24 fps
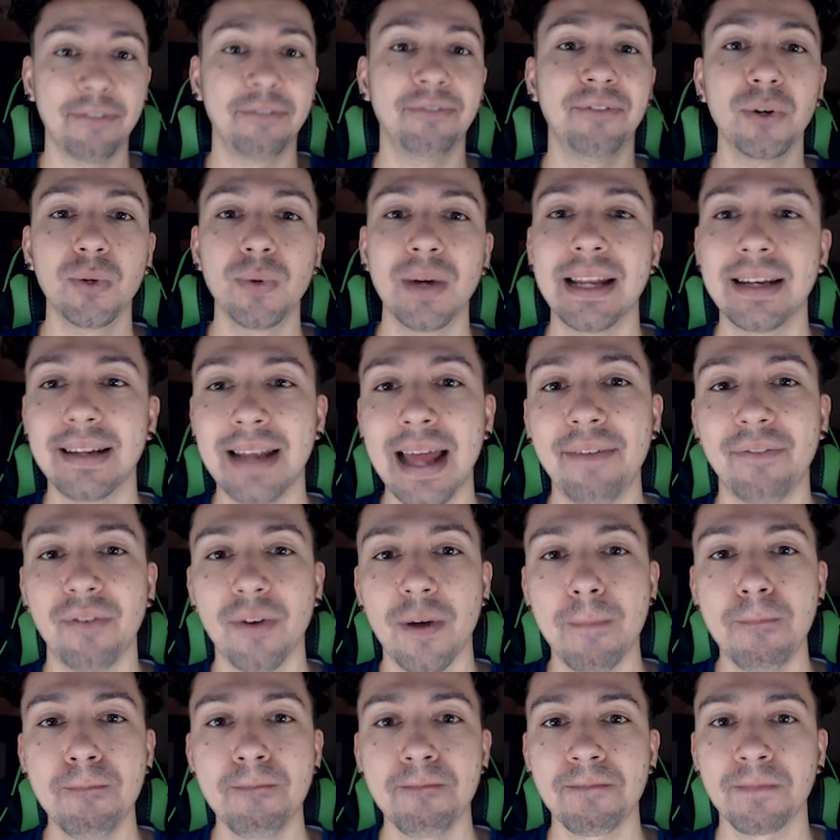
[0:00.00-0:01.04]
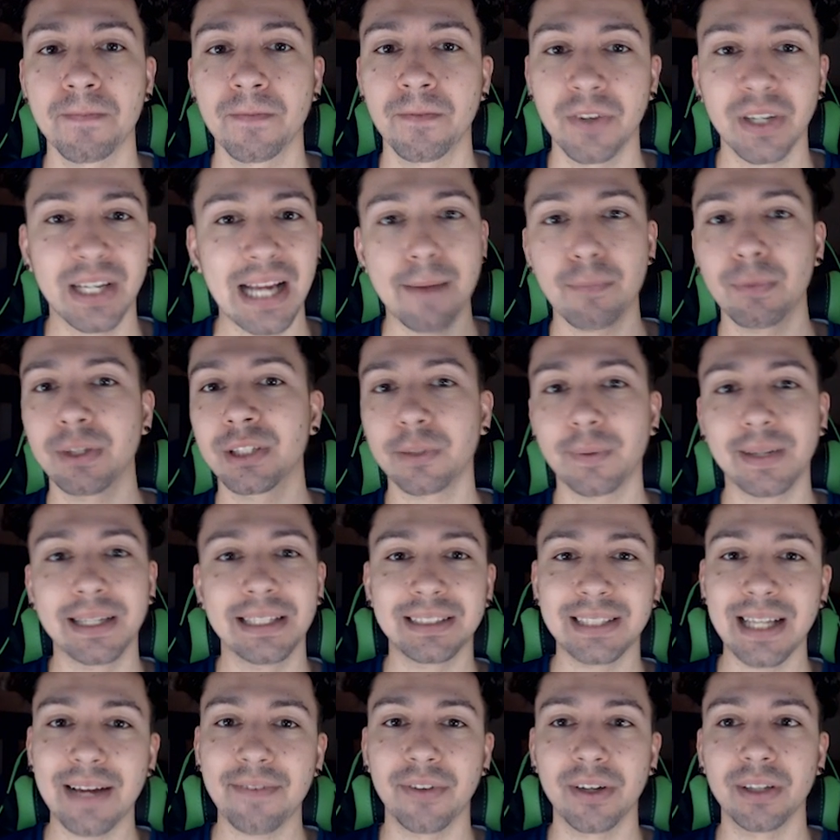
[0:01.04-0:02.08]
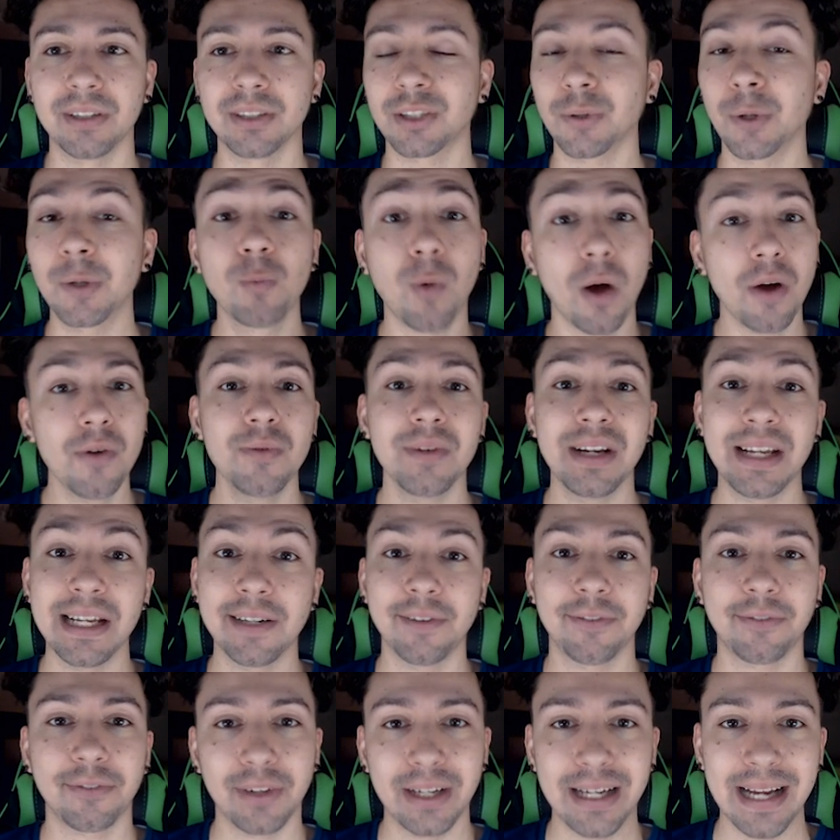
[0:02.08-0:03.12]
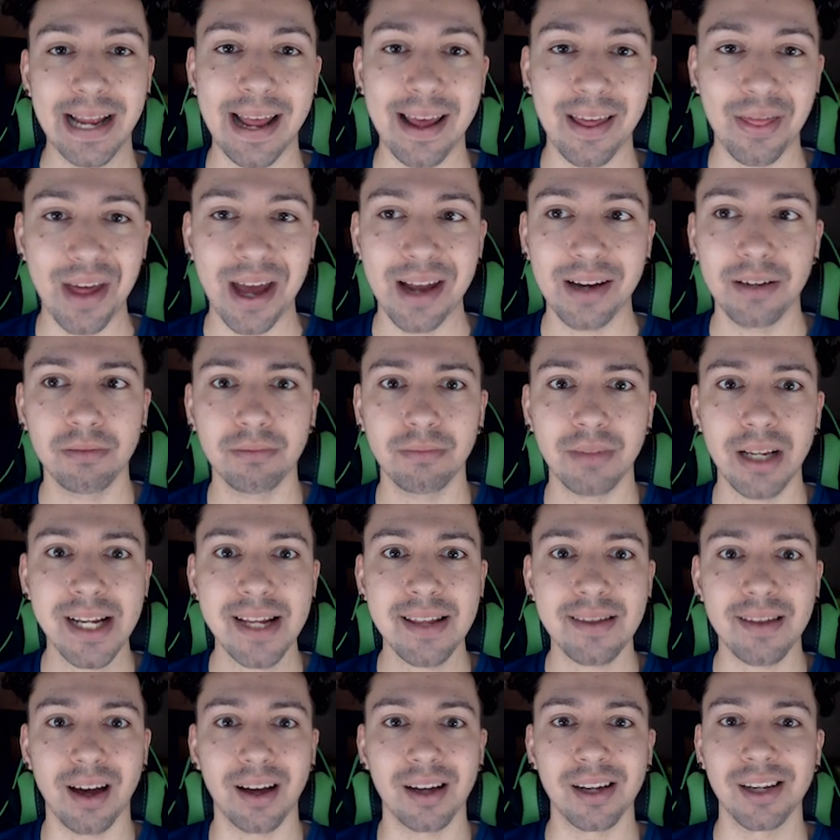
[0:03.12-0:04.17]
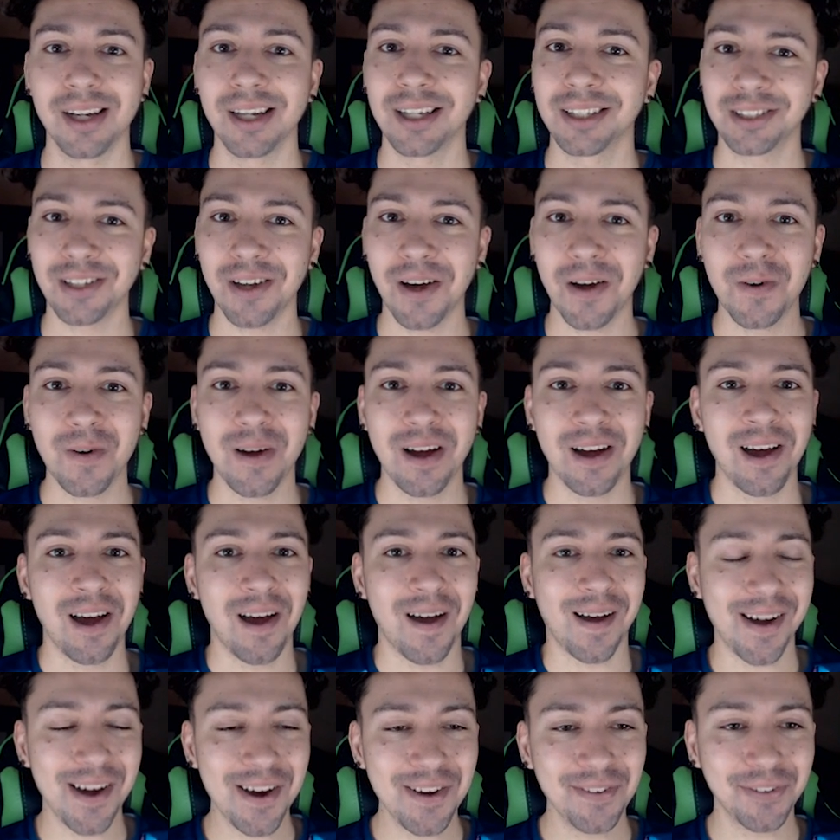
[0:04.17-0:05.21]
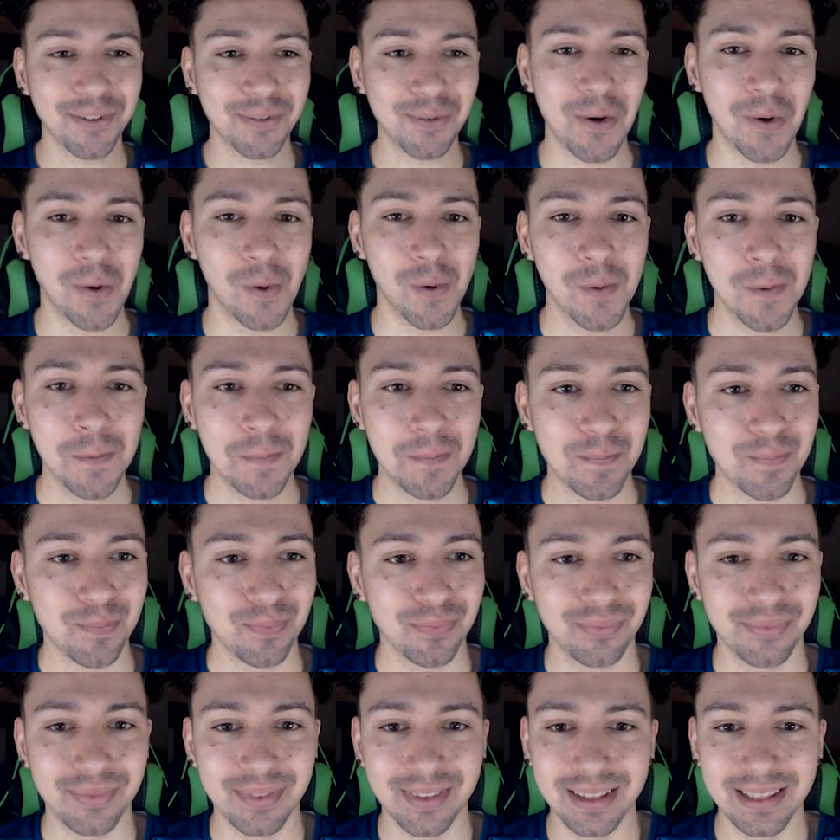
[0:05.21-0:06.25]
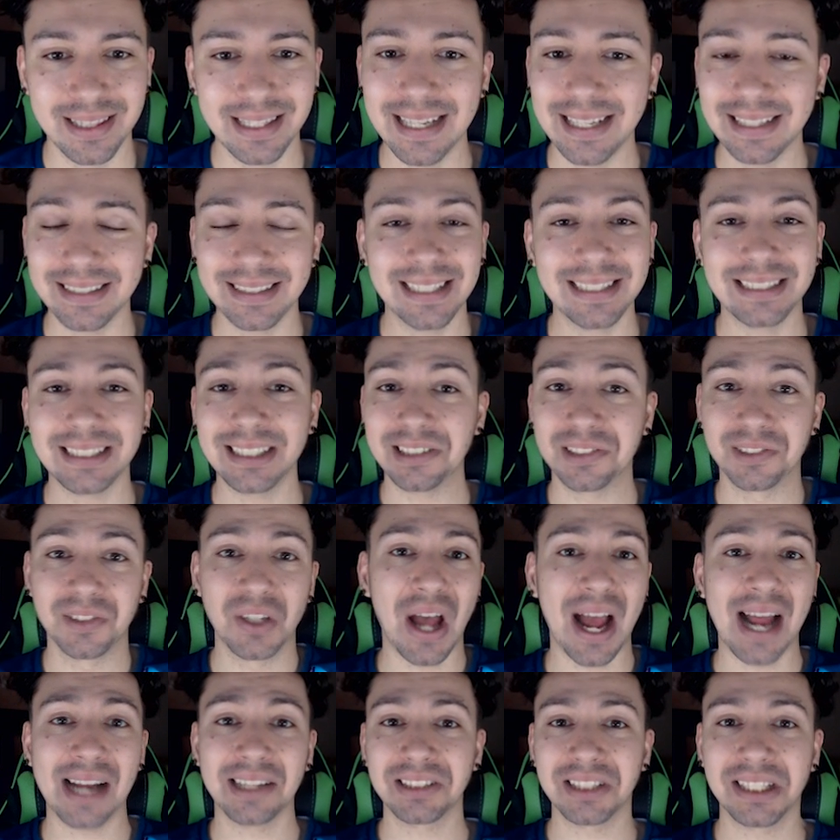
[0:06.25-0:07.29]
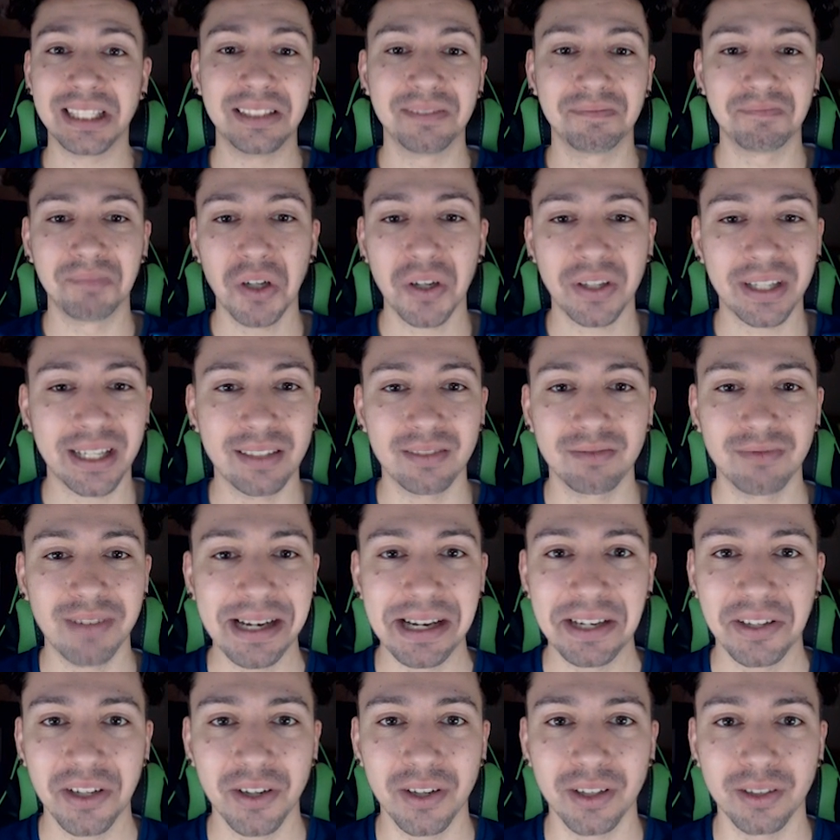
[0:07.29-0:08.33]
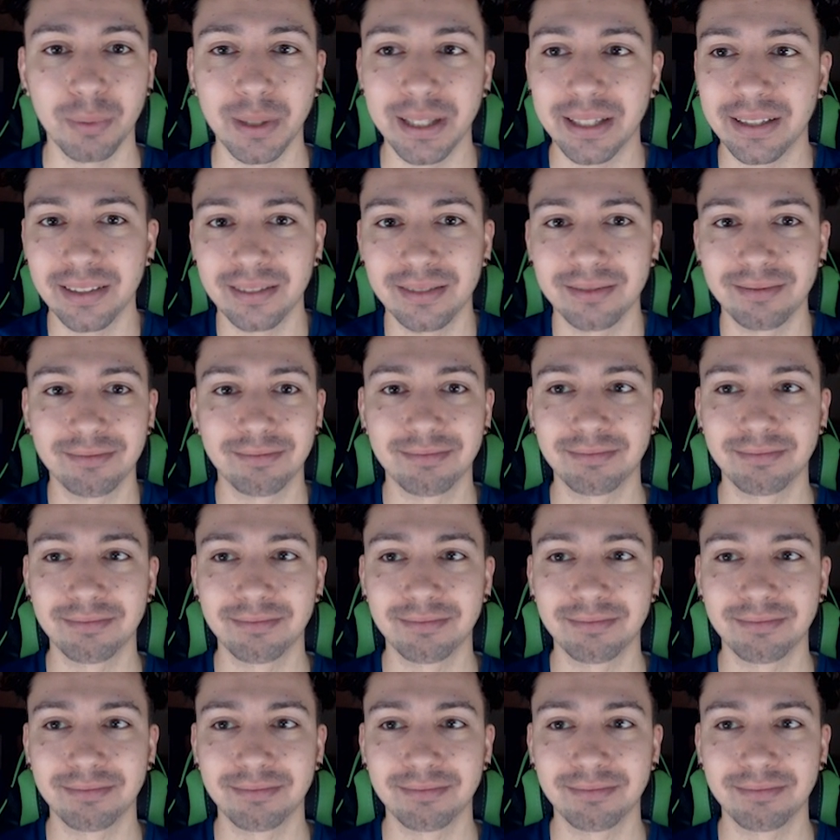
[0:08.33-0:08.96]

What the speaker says: have a full 11 for game week 27, so we won't need a free hit then either. So overall, this is actually looking really good. We've